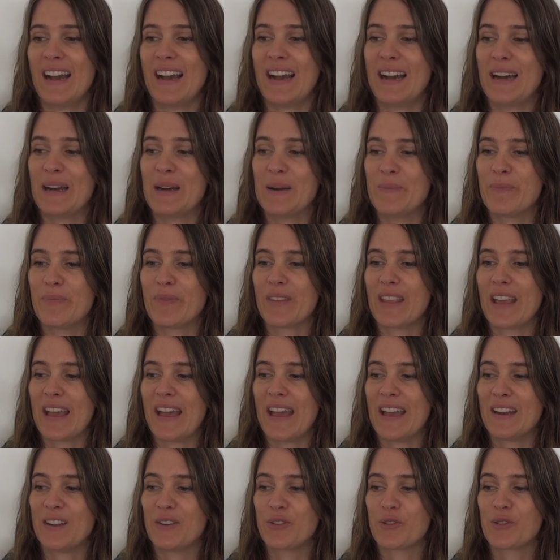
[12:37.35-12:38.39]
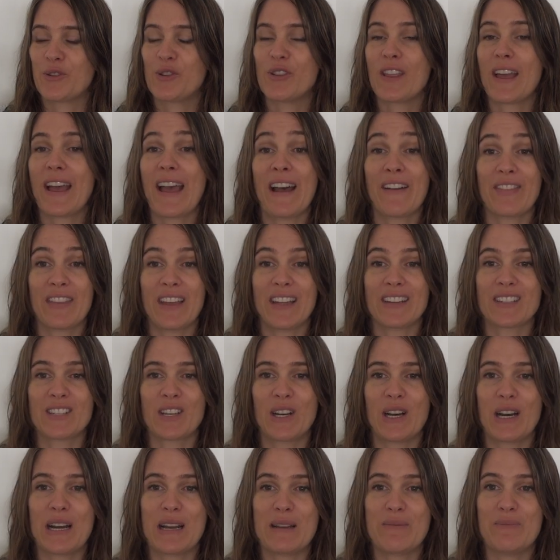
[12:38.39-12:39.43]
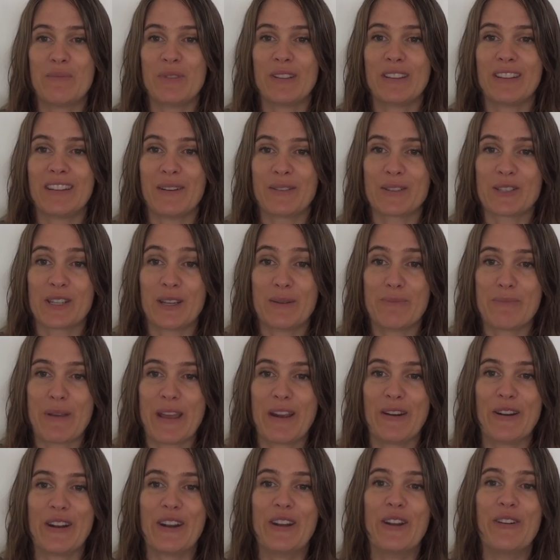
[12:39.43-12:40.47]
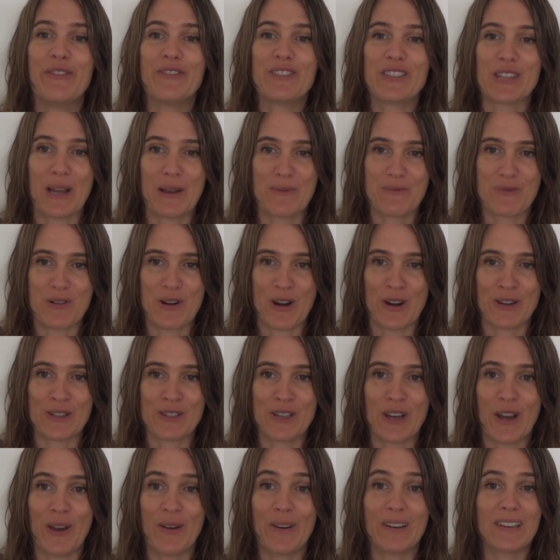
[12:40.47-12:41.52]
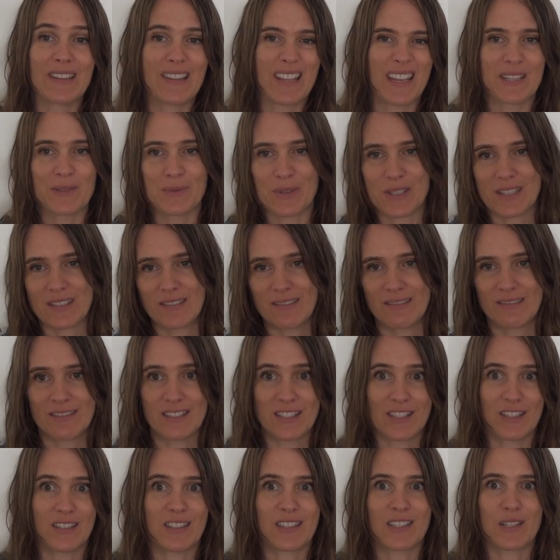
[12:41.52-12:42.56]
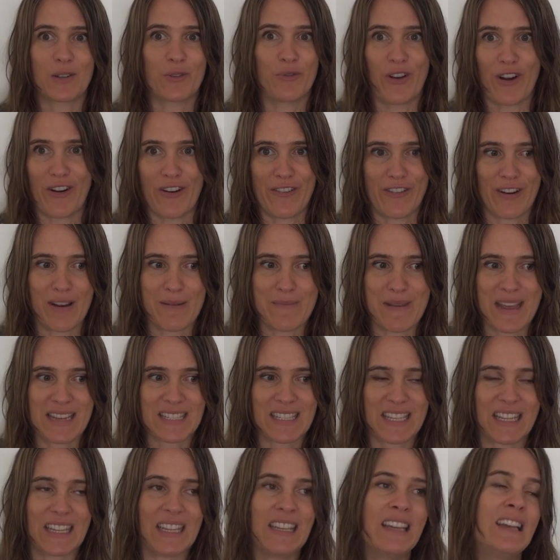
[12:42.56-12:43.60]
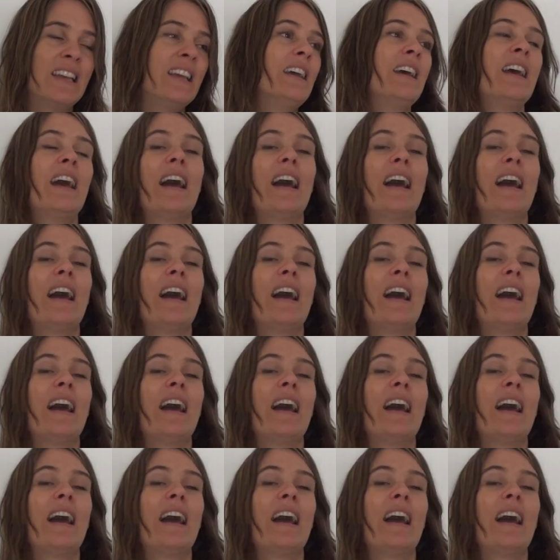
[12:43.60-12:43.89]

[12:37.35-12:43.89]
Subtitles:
And through that, out that time, there was a period of time where I'd go and things were still very, very messy.